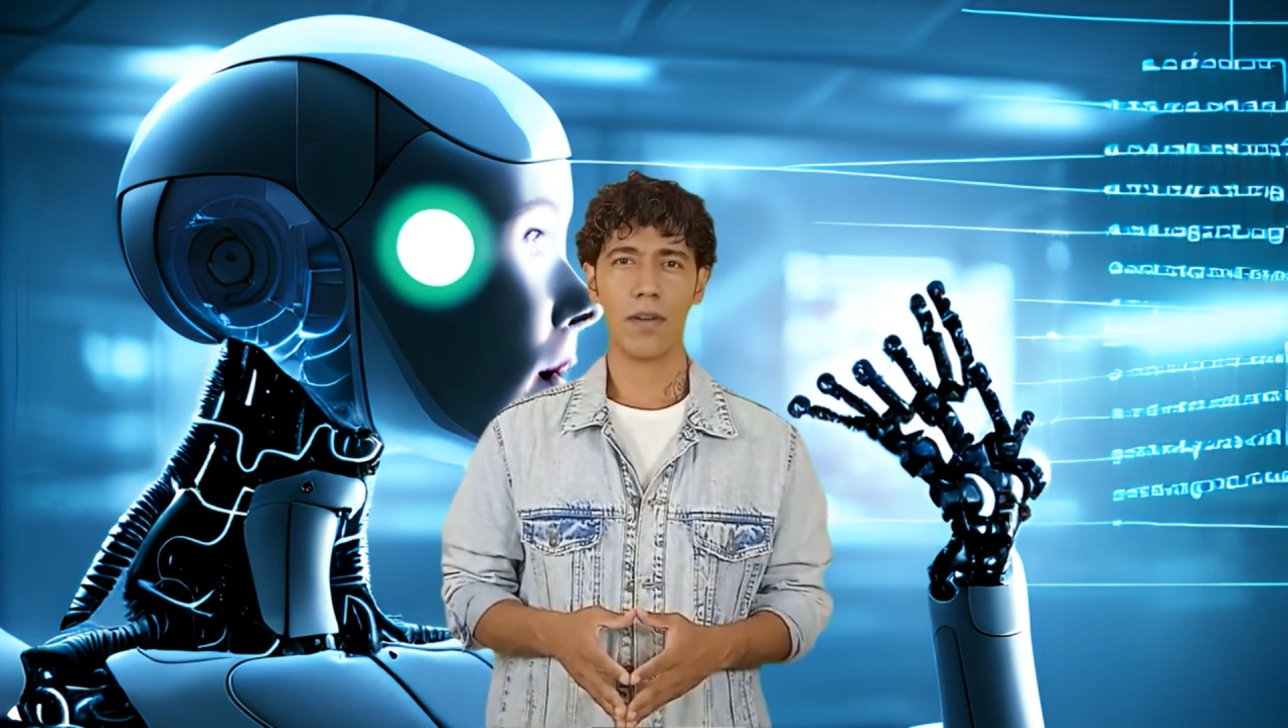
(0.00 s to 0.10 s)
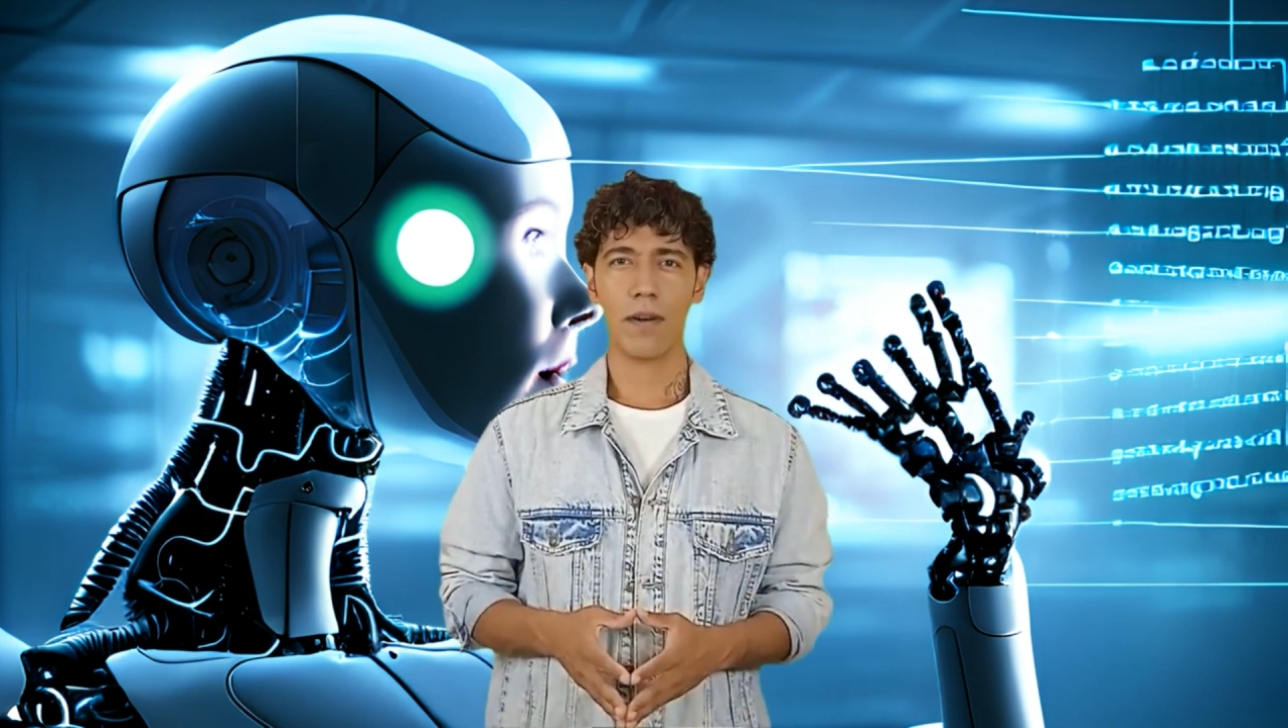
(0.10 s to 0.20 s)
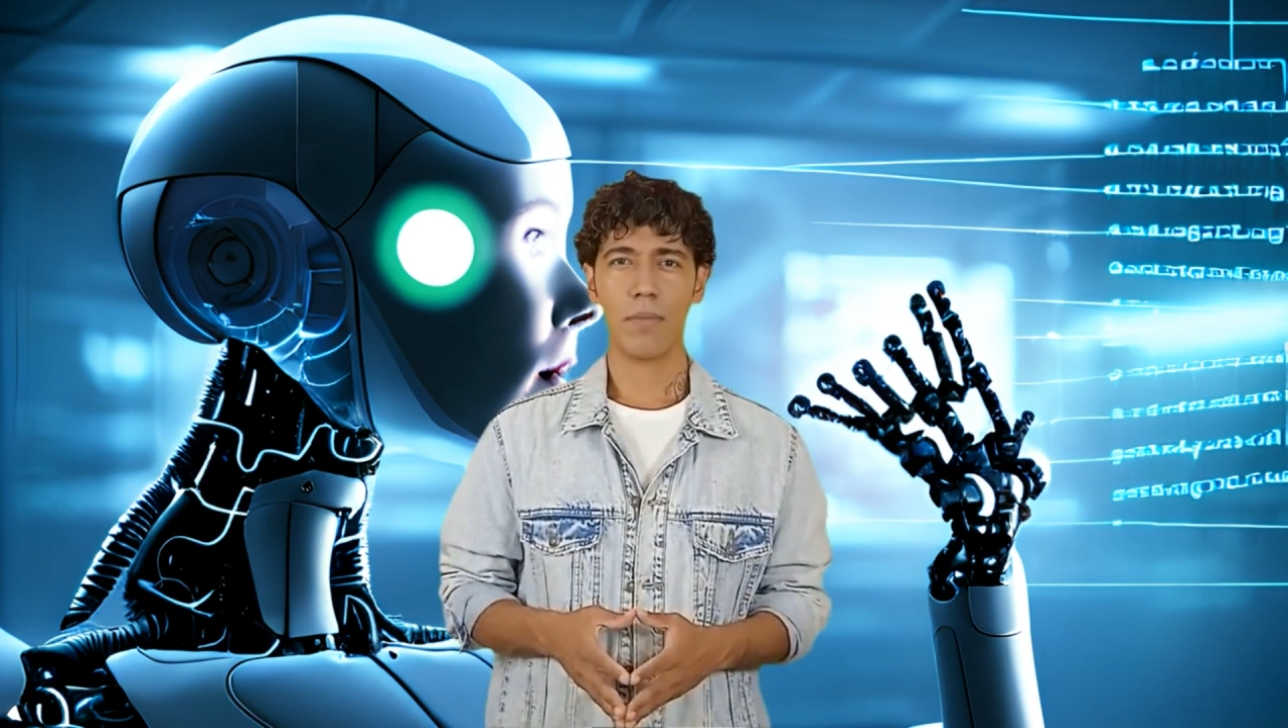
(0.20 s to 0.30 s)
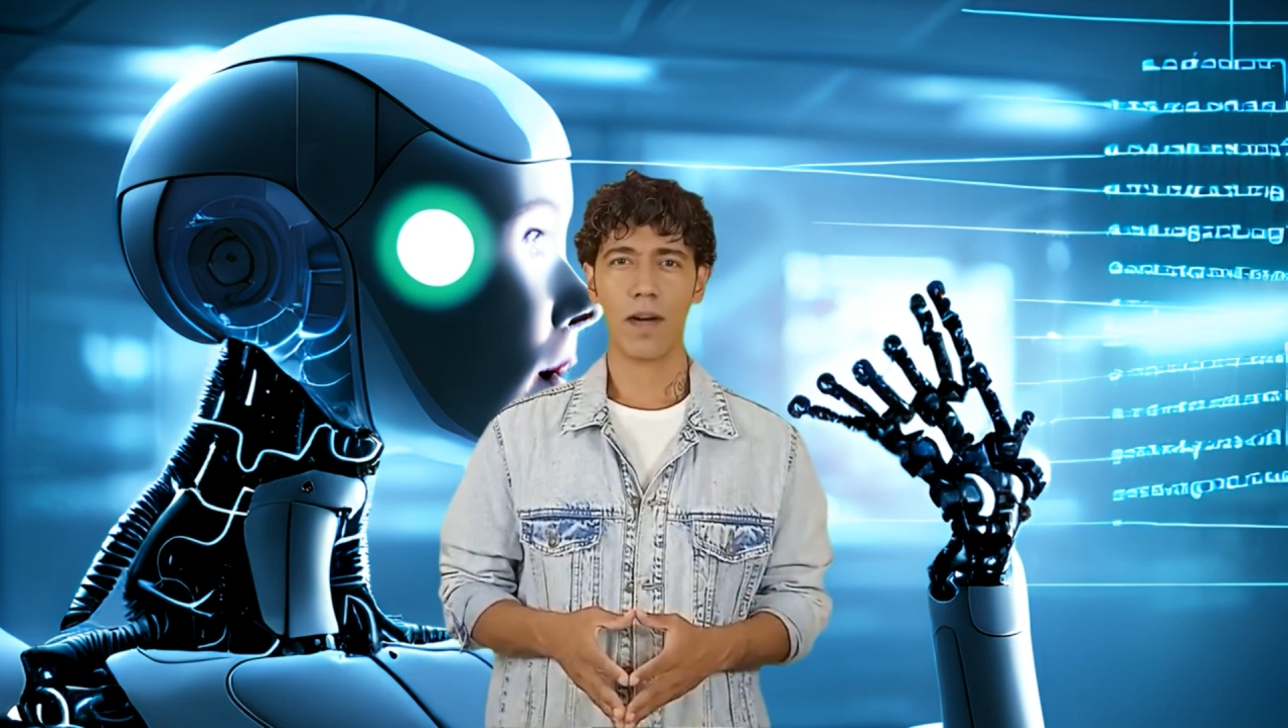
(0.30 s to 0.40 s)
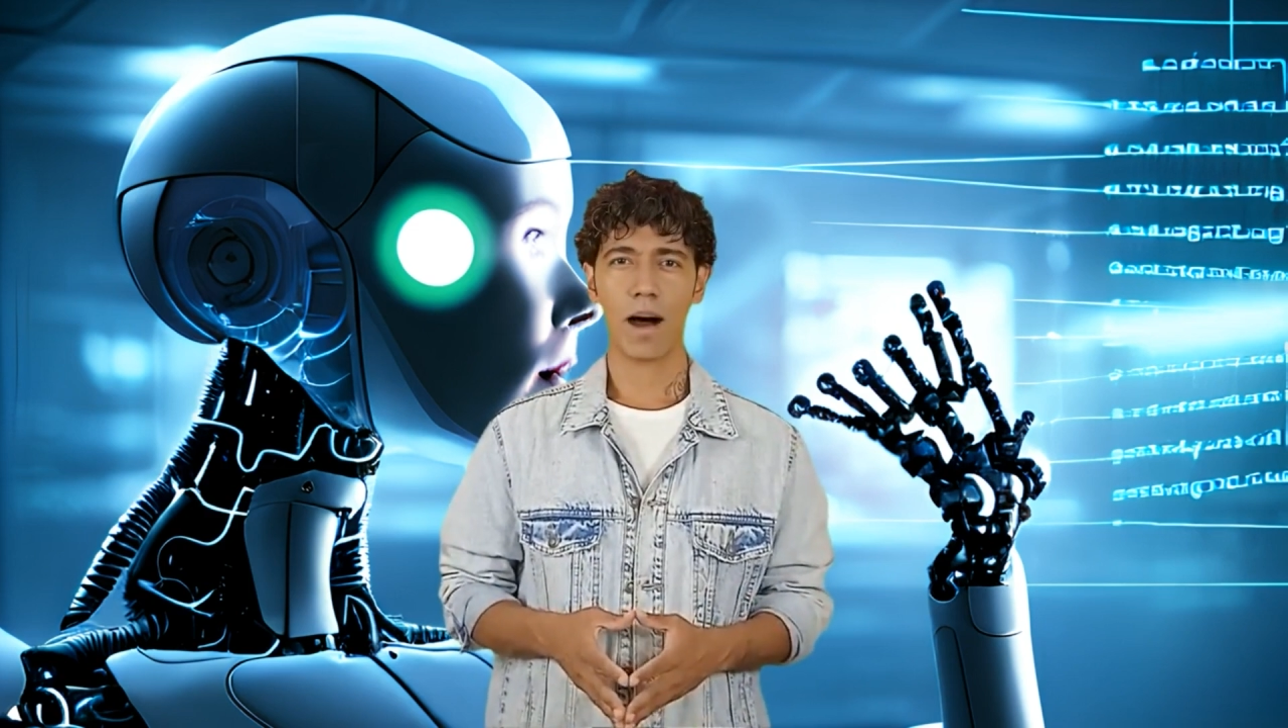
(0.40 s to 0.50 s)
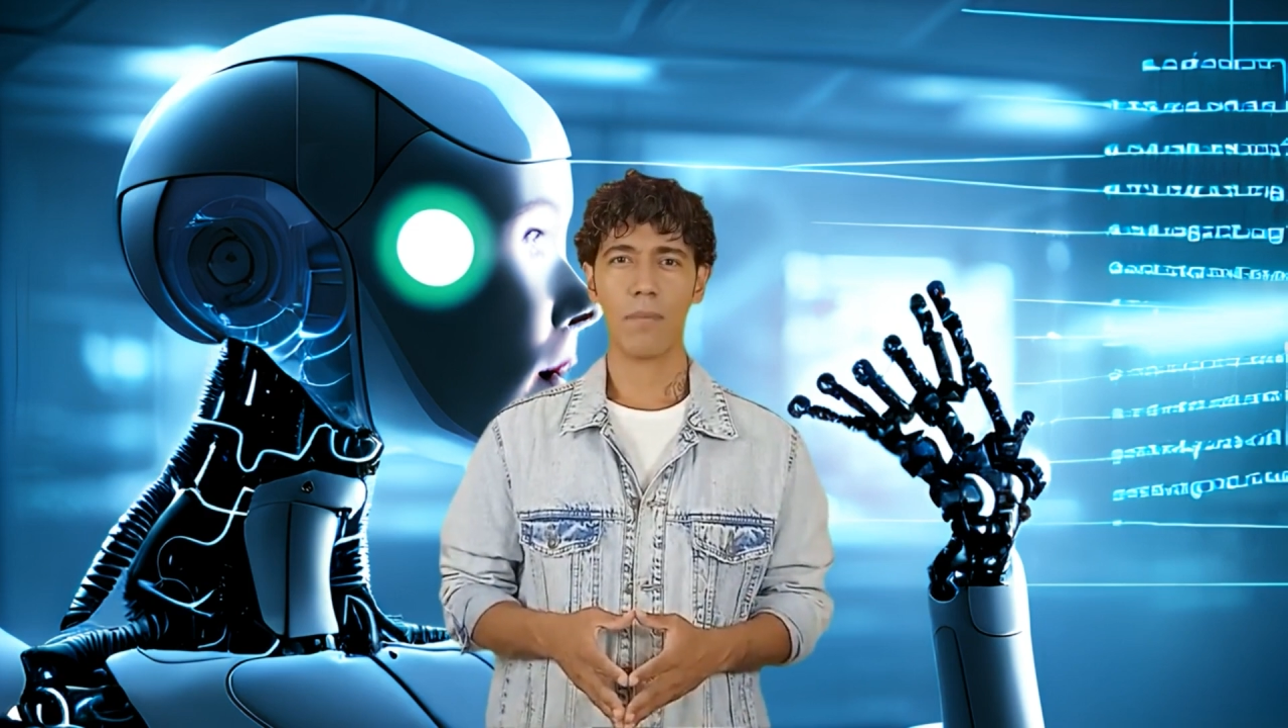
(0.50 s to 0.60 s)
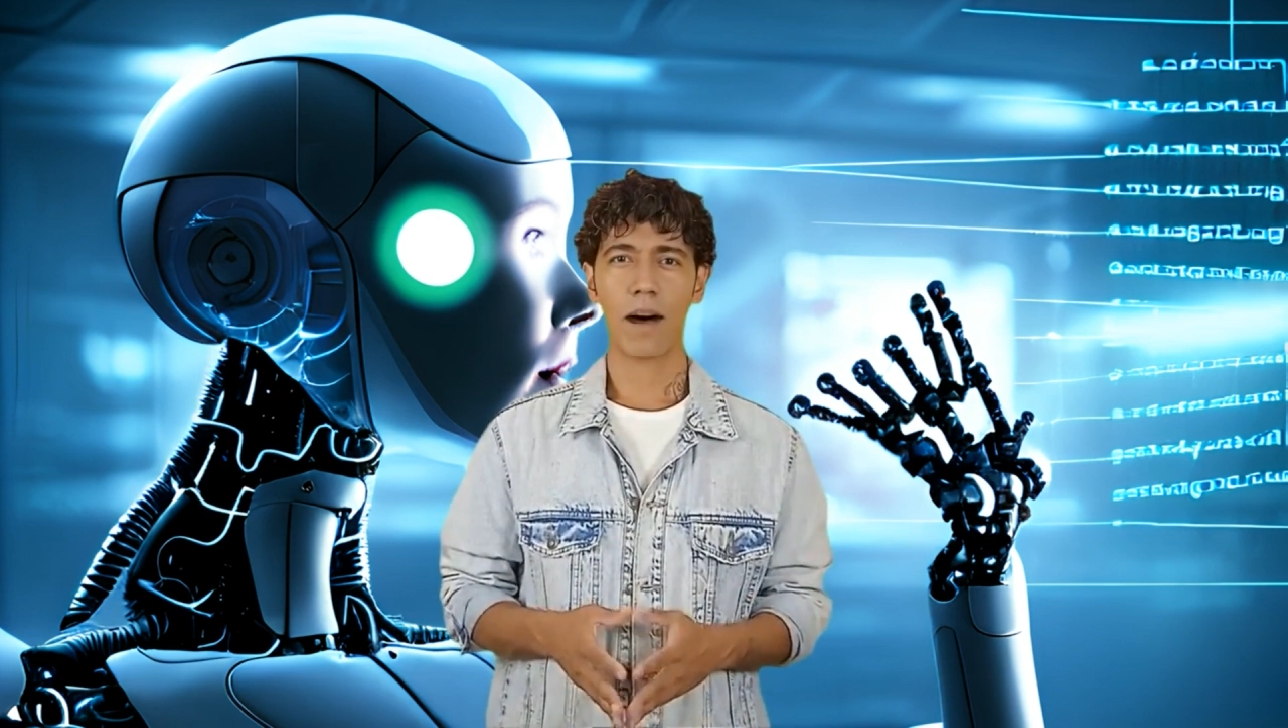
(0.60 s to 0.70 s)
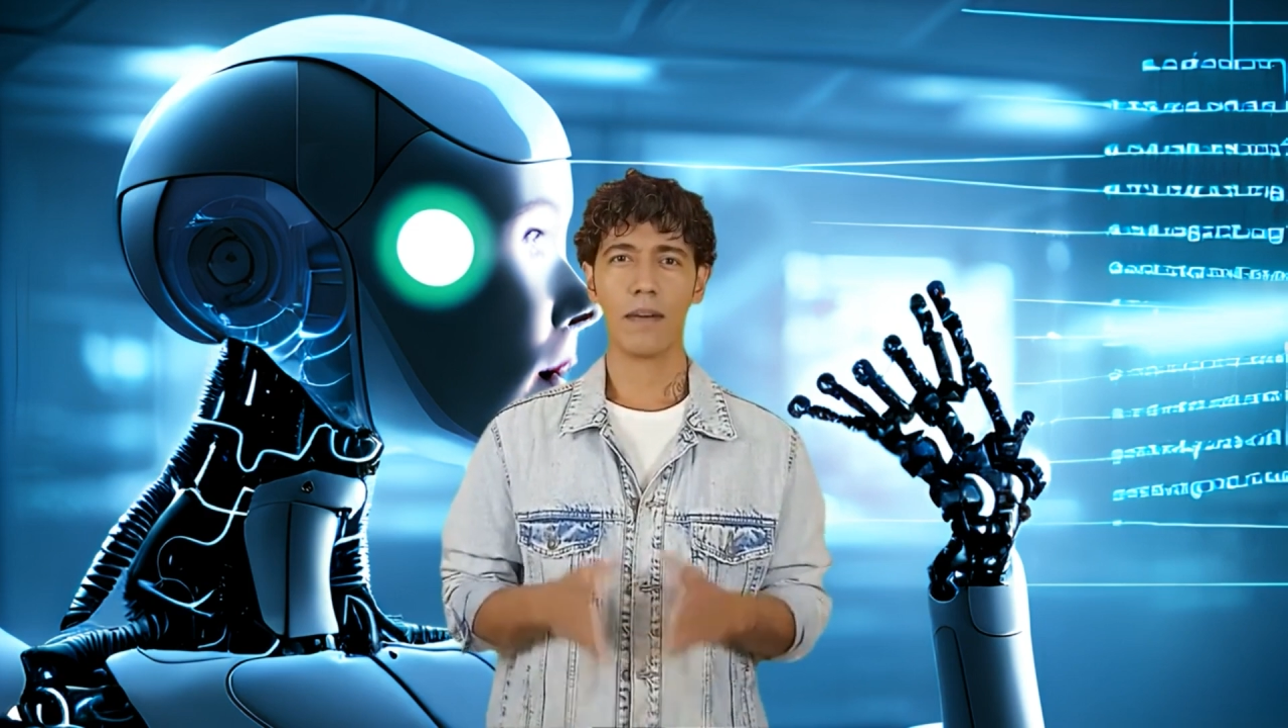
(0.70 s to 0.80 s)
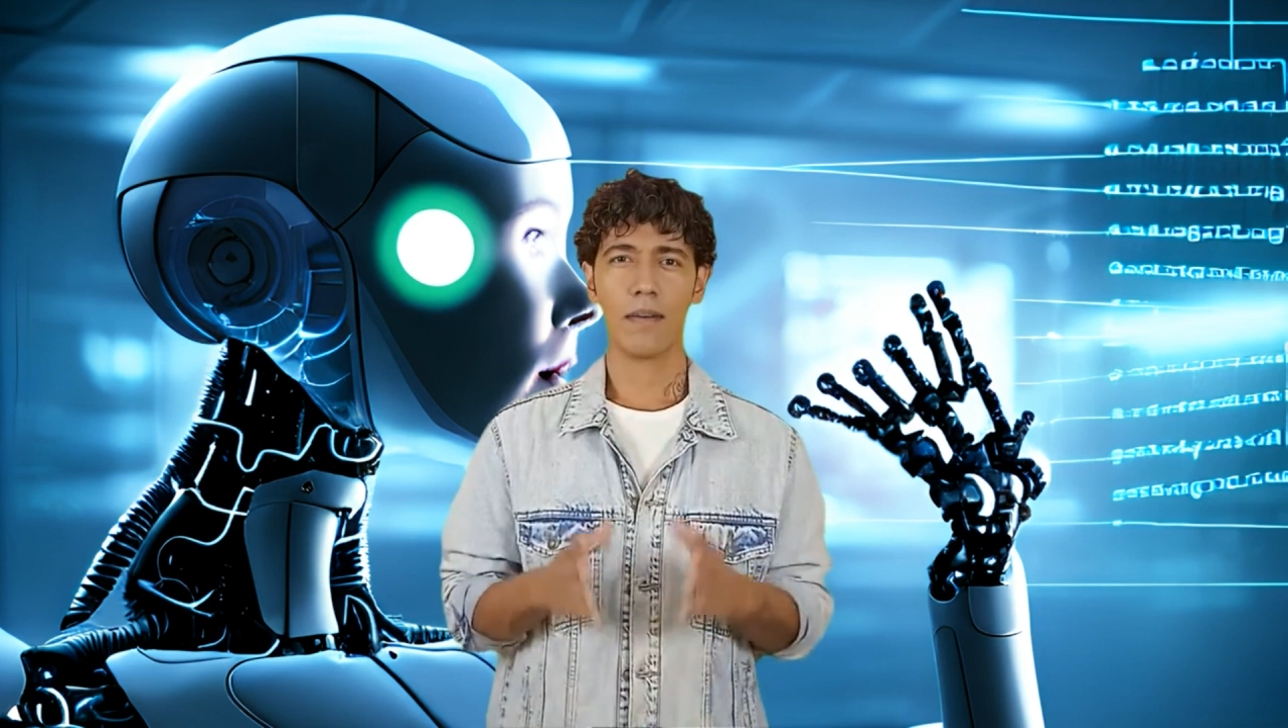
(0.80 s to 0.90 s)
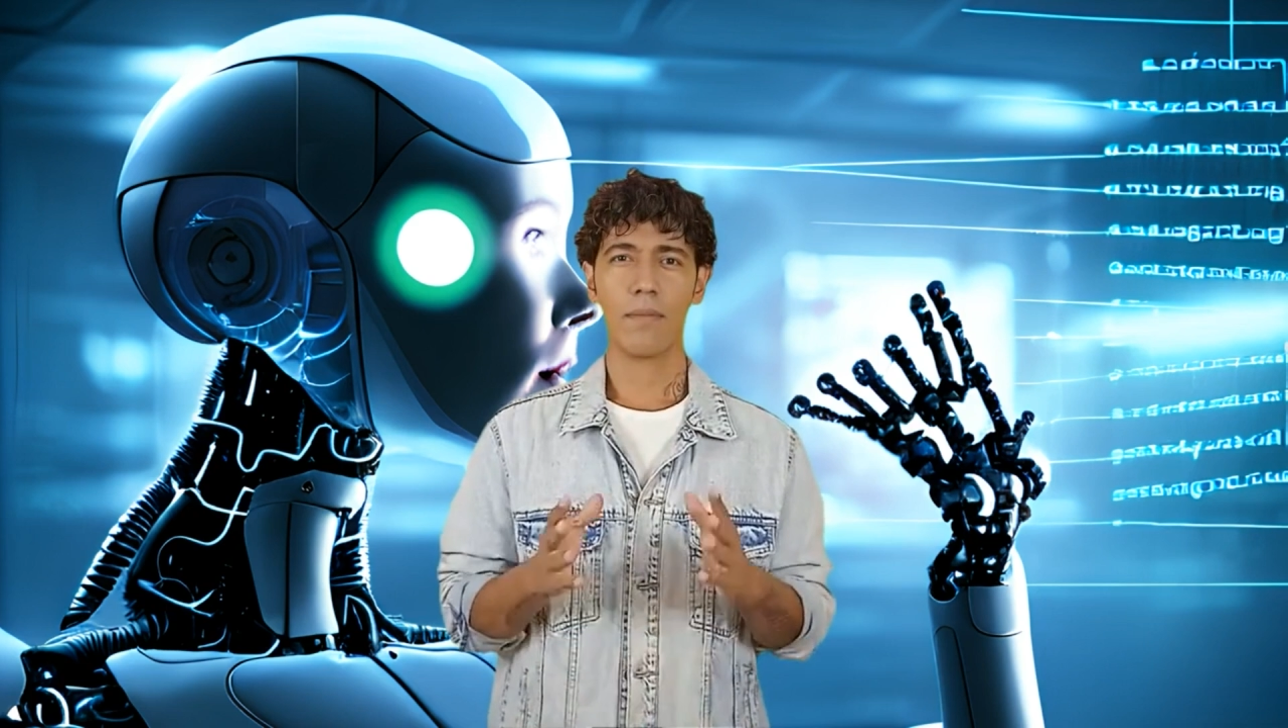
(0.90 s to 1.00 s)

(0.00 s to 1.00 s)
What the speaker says: leave a comment